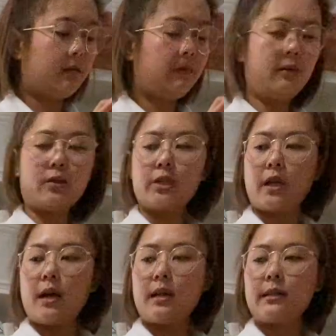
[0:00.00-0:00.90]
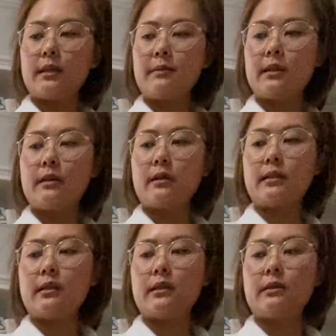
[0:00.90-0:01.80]
flow shot given on
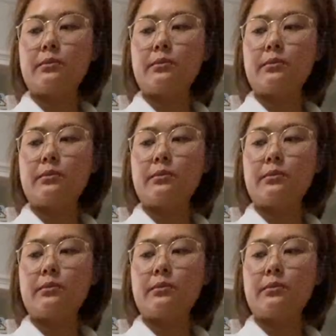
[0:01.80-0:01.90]
the